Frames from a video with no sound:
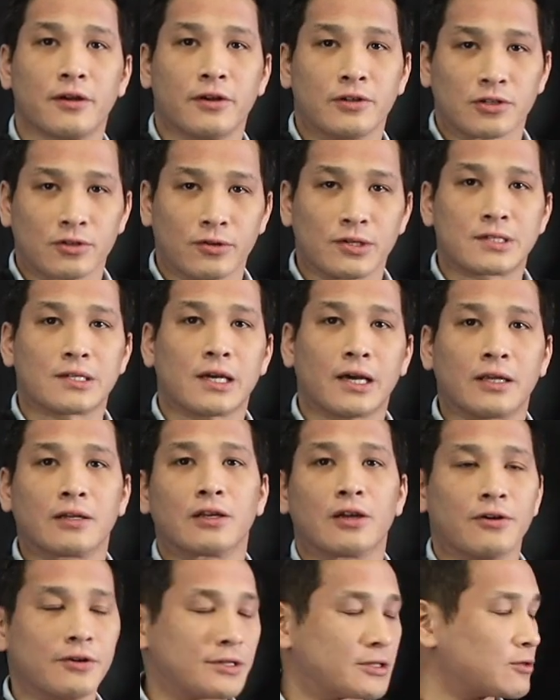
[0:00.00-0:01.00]
So as n
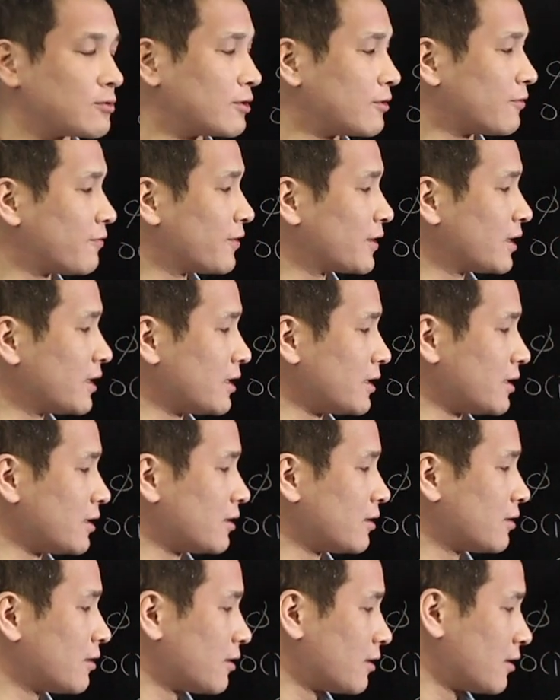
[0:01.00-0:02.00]
goes to
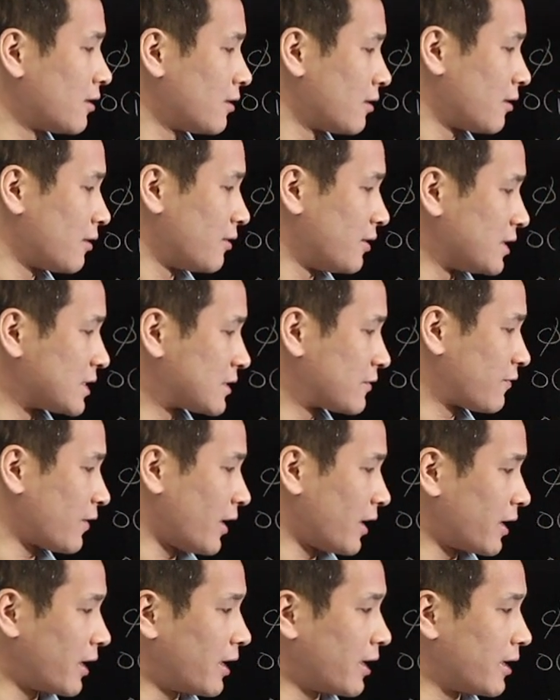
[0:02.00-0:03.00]
infinity, this
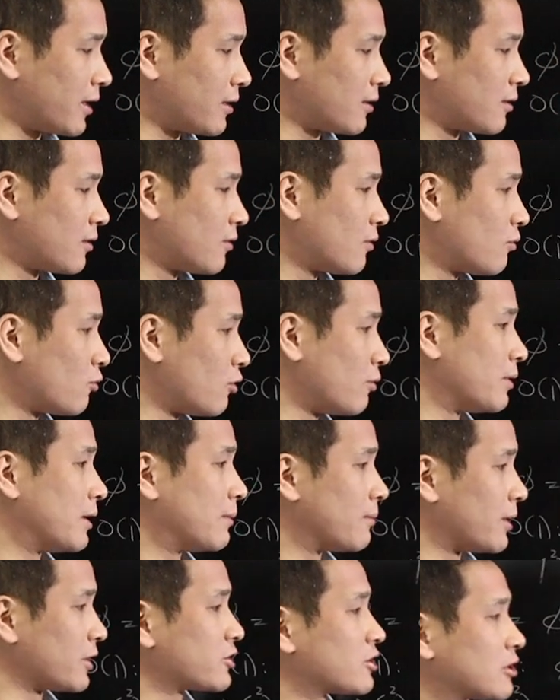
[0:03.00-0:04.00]
phi n will be
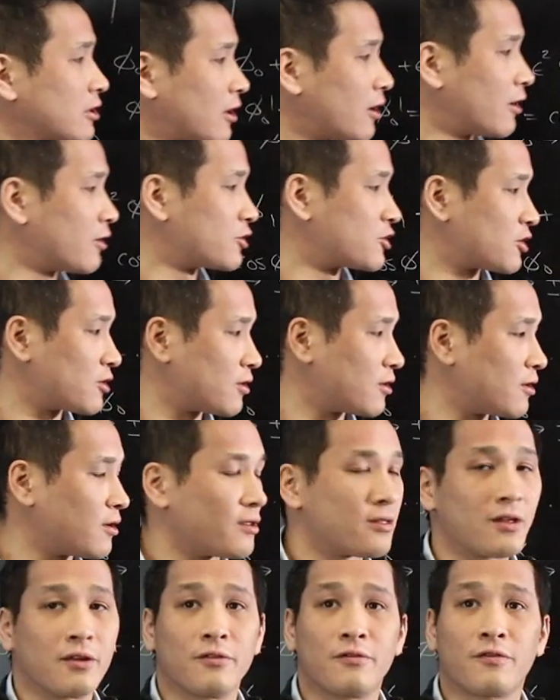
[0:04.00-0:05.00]
much larger
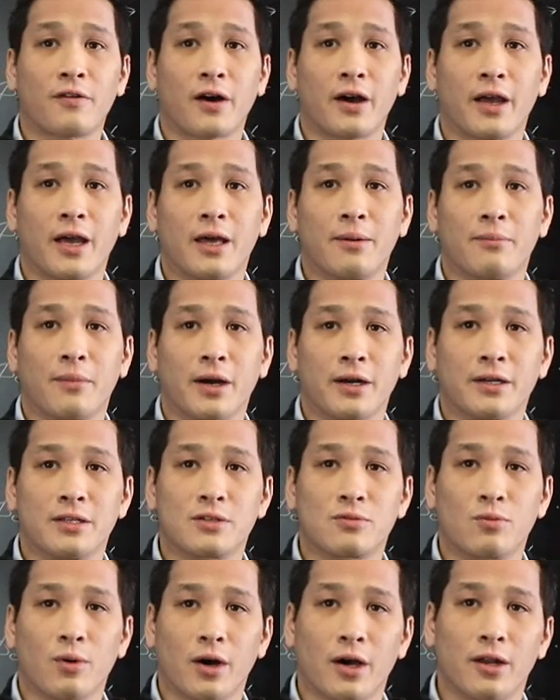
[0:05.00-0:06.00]
than phi n minus
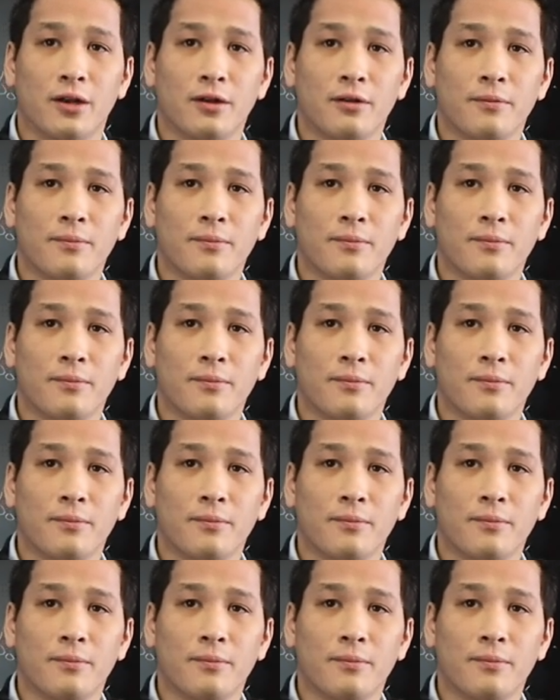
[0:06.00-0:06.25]
1,